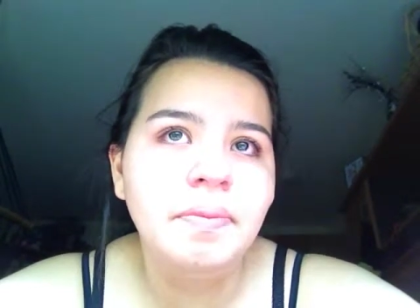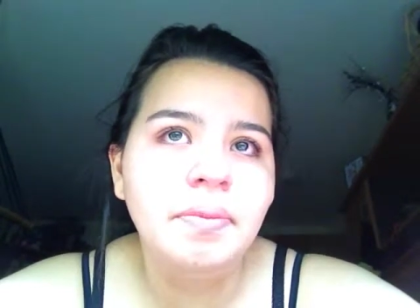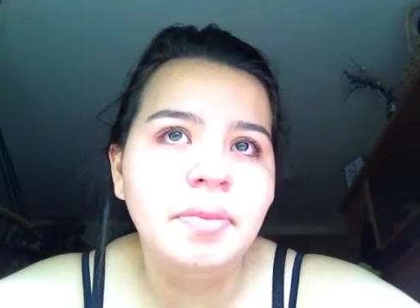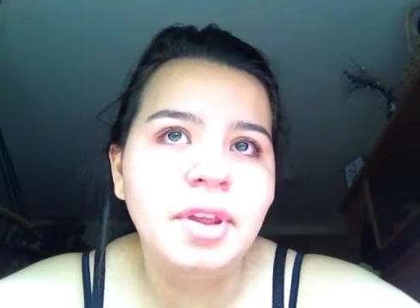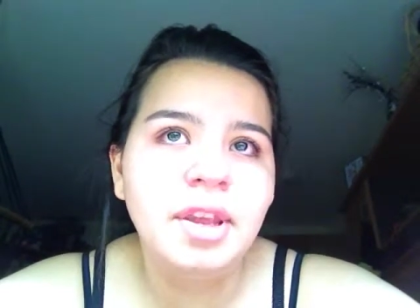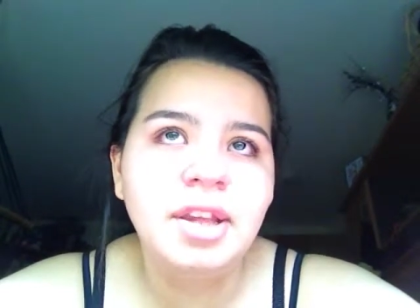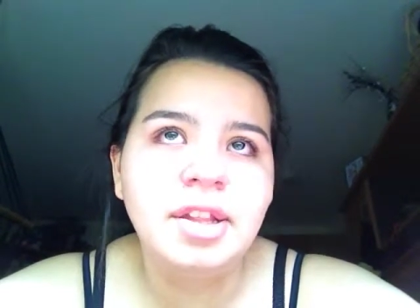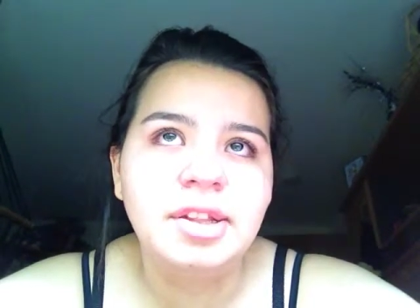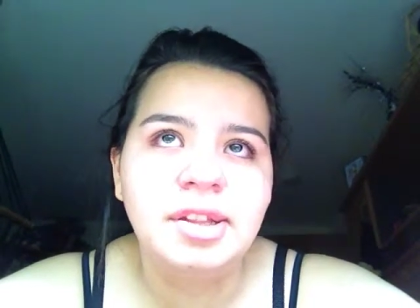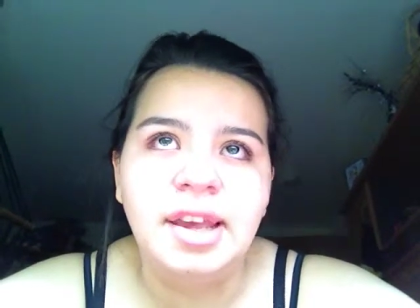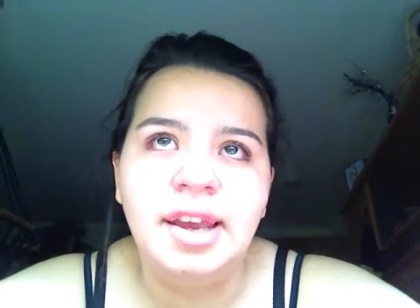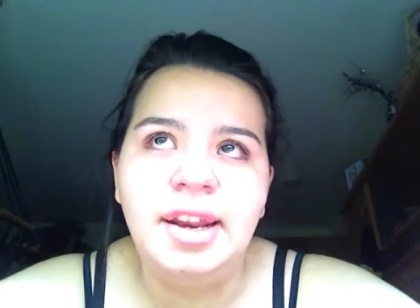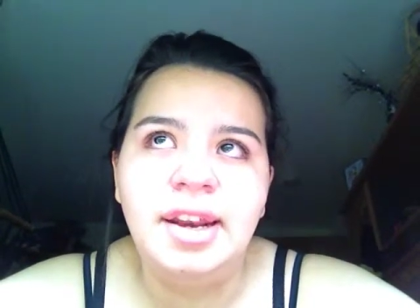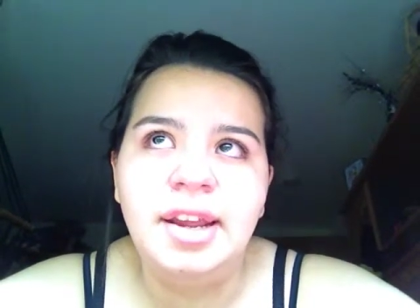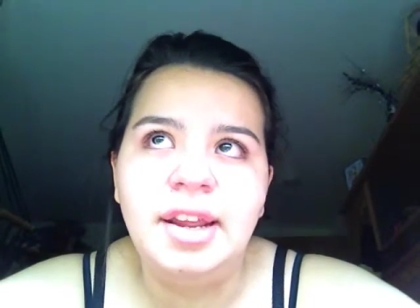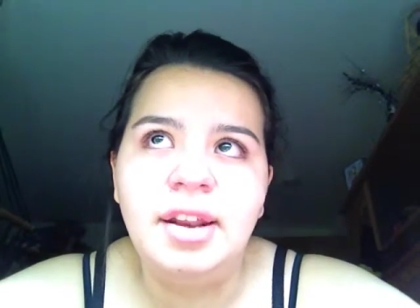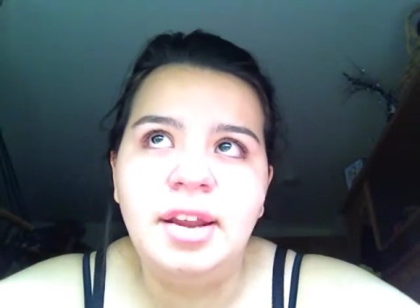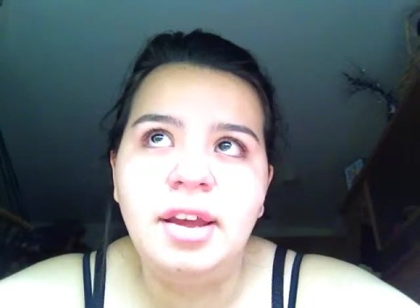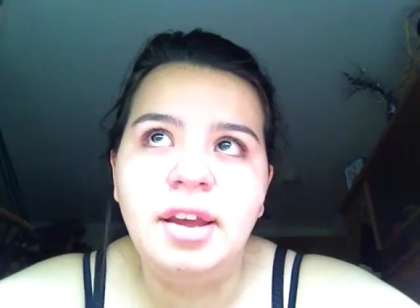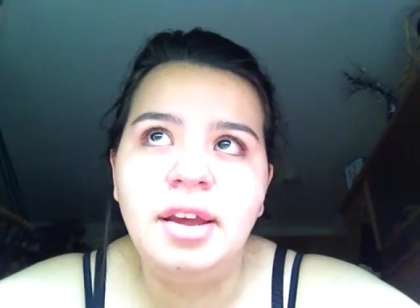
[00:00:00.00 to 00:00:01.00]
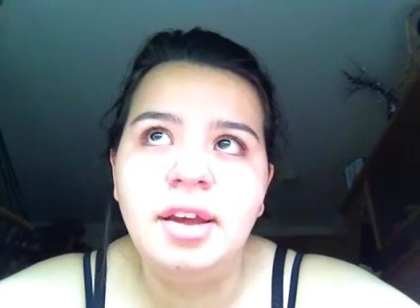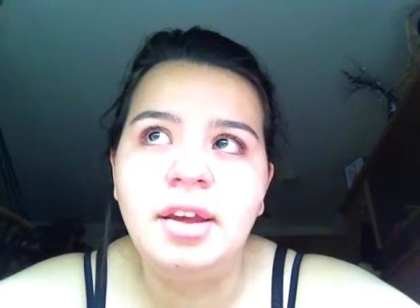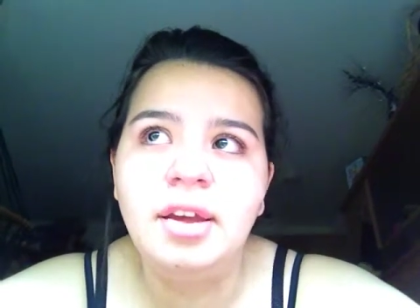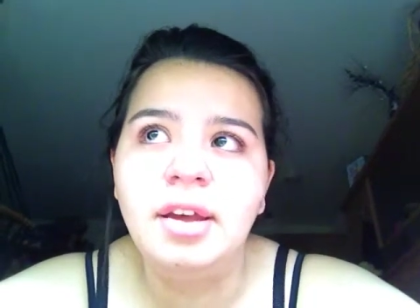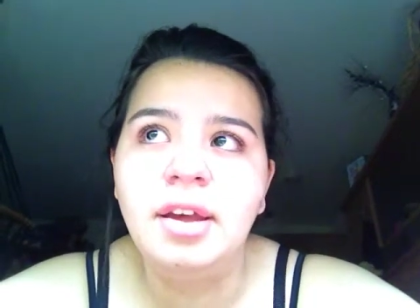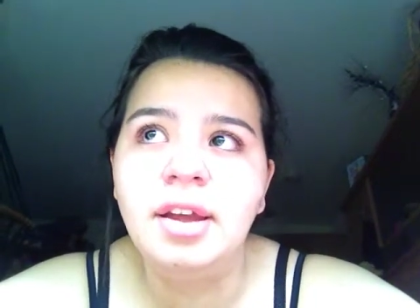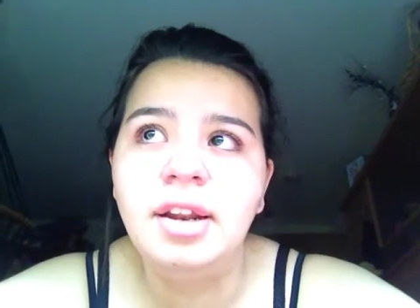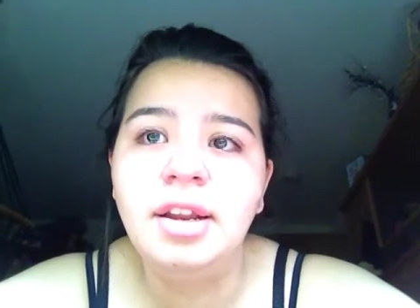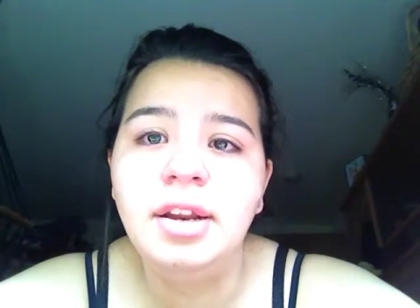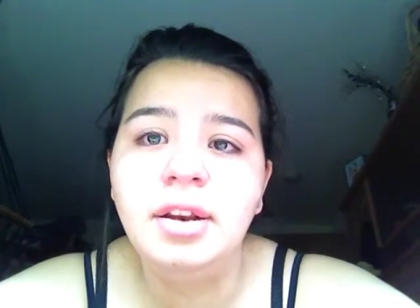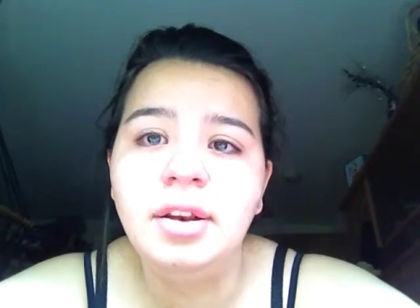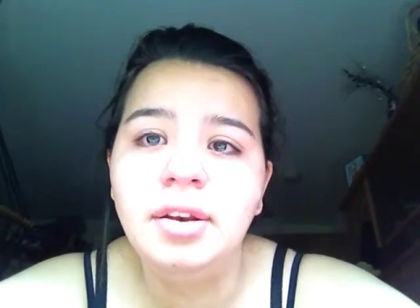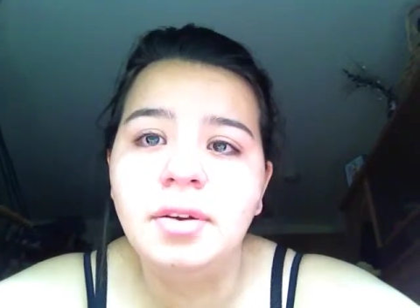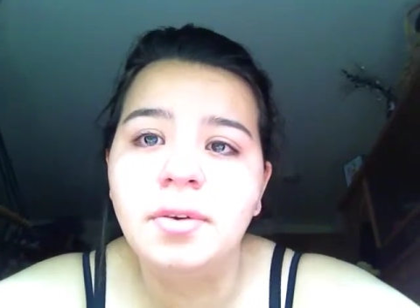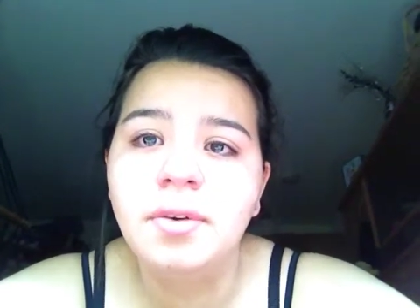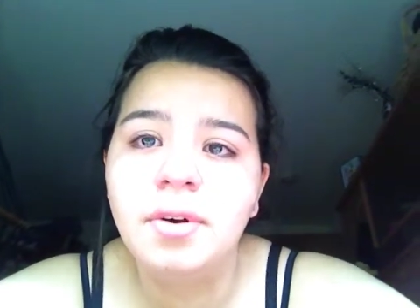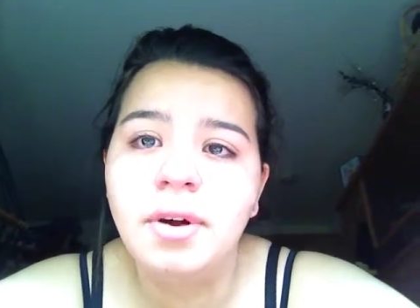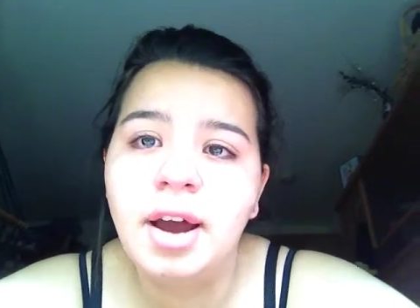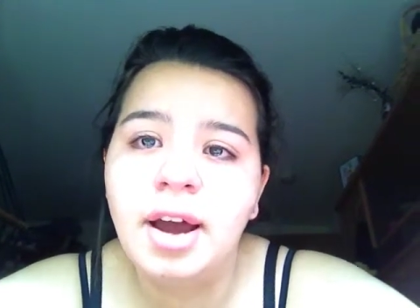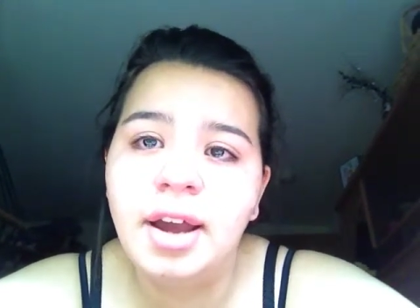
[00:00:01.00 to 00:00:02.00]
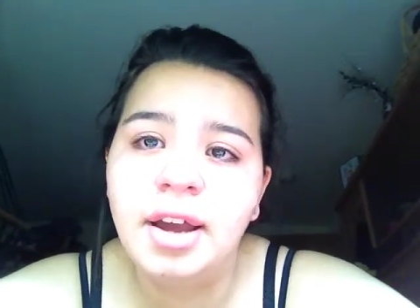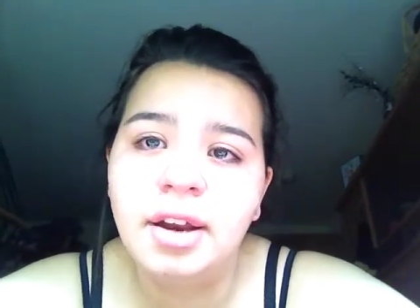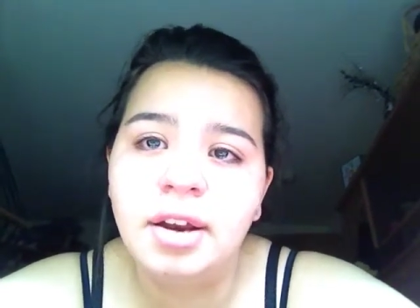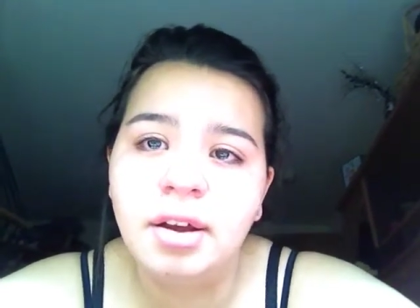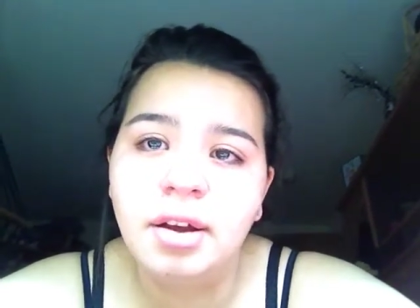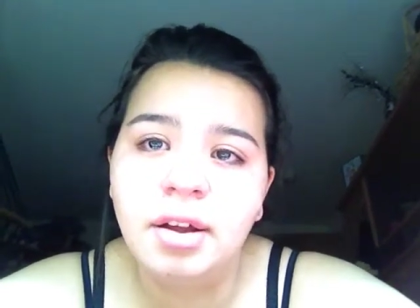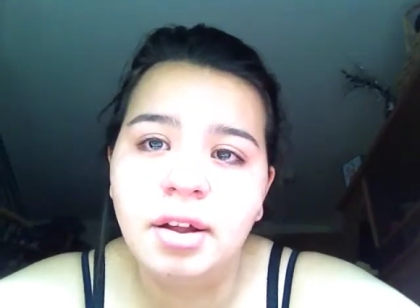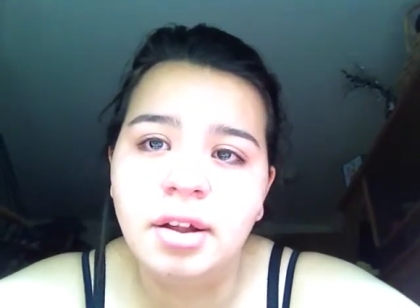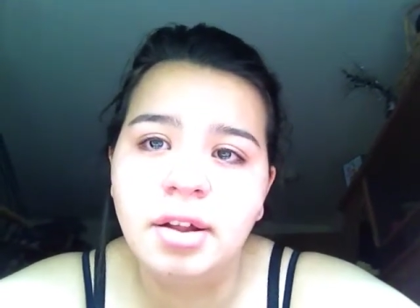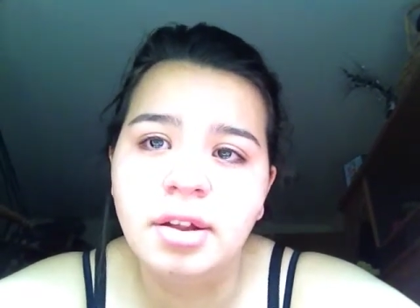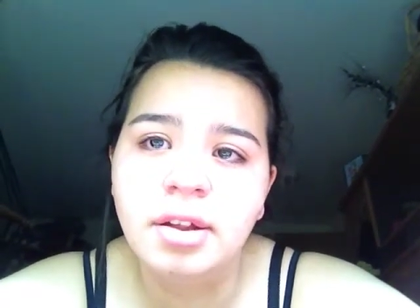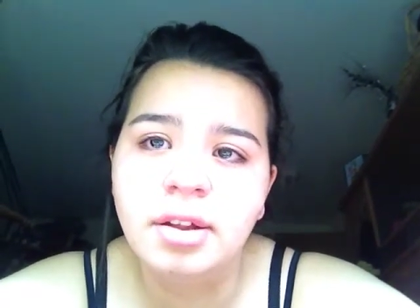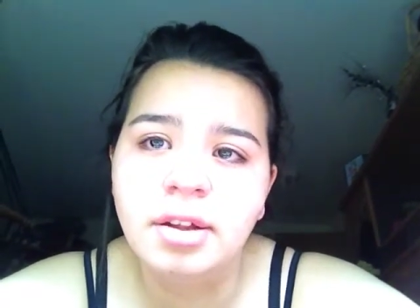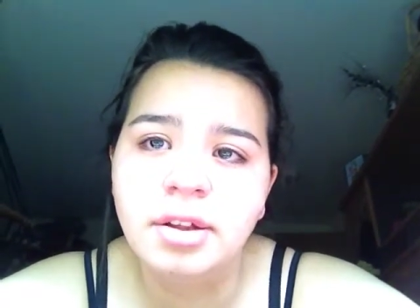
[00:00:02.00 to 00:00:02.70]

excited. I didn't cry at all.